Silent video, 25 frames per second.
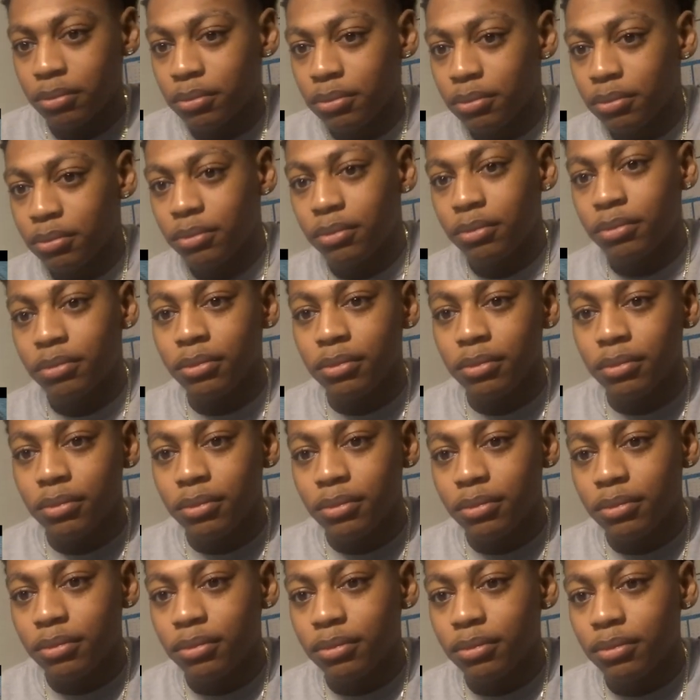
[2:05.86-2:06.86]

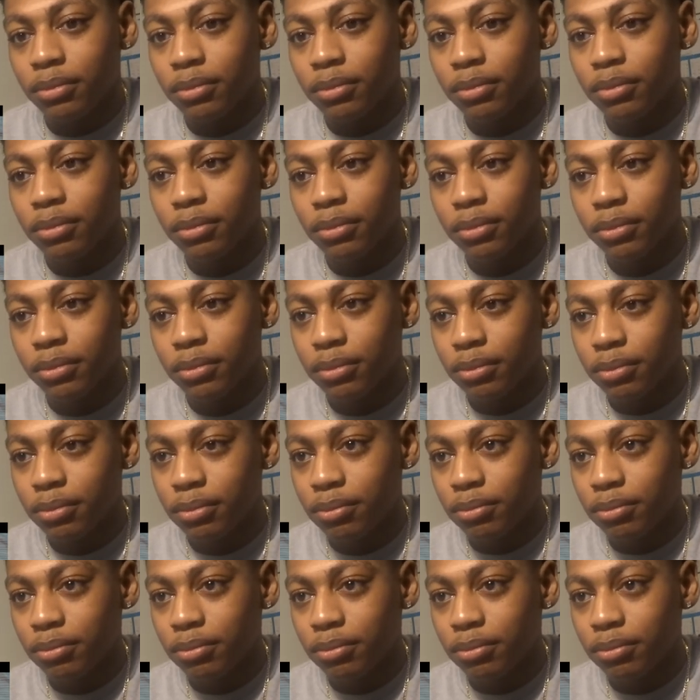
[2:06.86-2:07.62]
(silence)